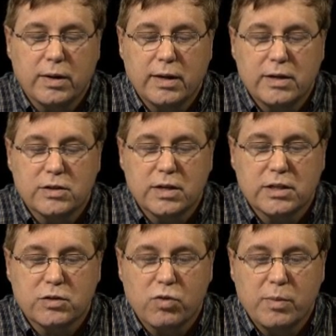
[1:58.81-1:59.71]
It is
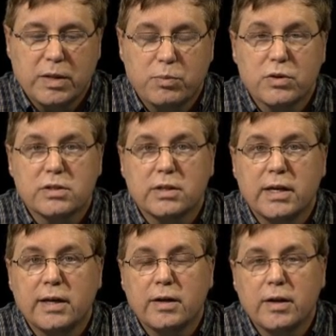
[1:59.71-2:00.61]
extremely
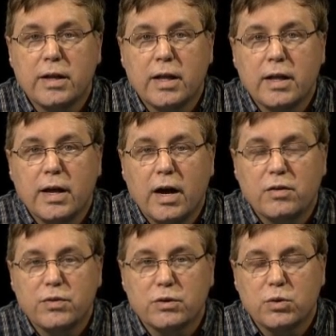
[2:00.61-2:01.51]
pristine,
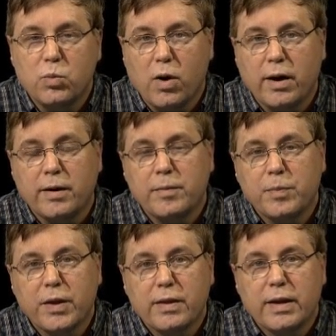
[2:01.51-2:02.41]
unfiltered water
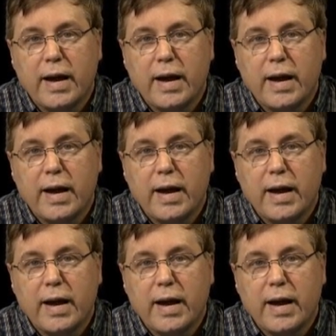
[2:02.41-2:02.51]
that